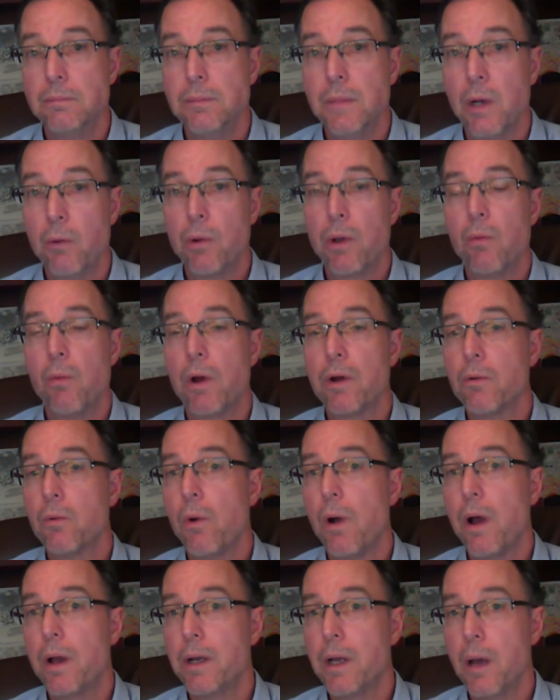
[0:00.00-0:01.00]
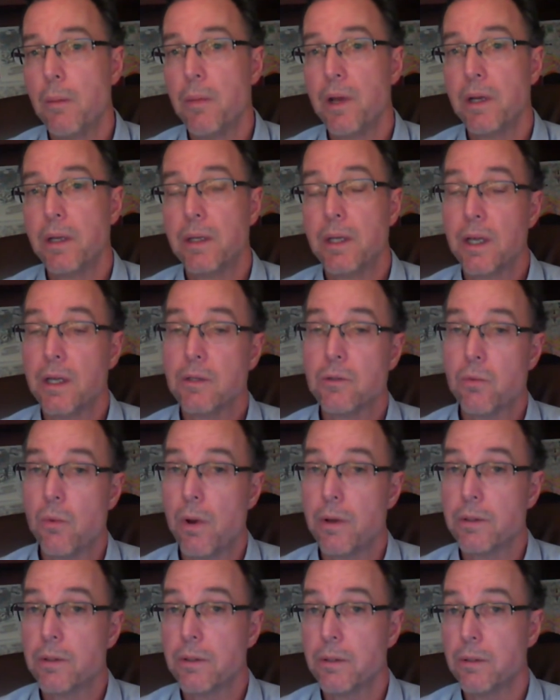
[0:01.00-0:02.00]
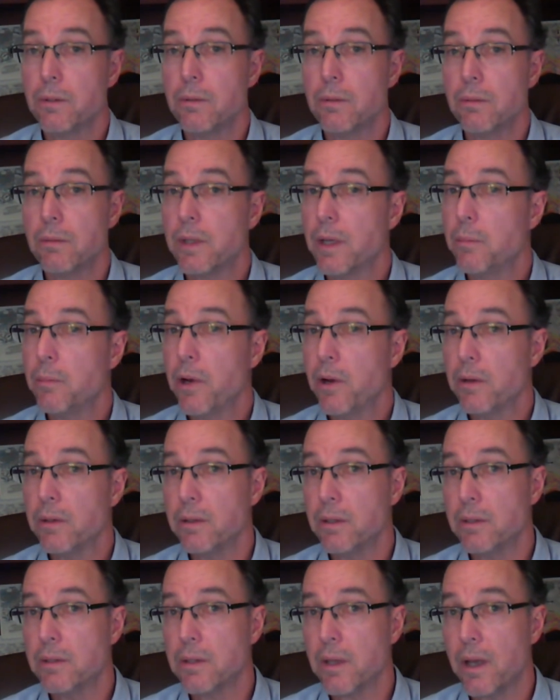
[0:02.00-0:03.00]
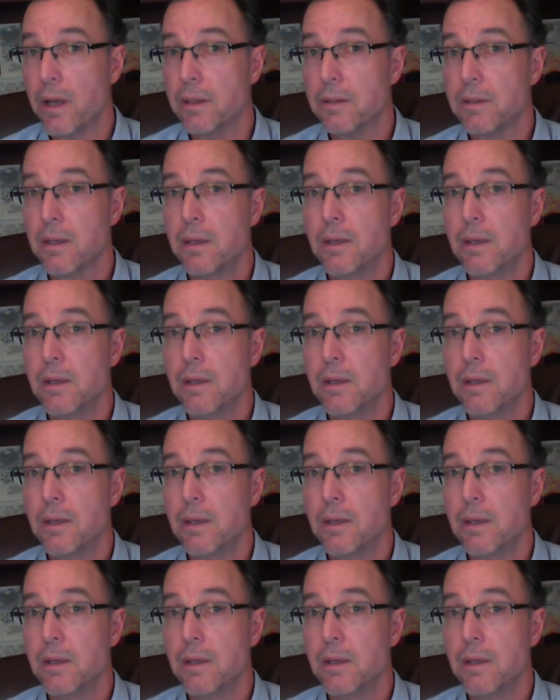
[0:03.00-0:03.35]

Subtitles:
And we wonder why not many kids want to get married these days.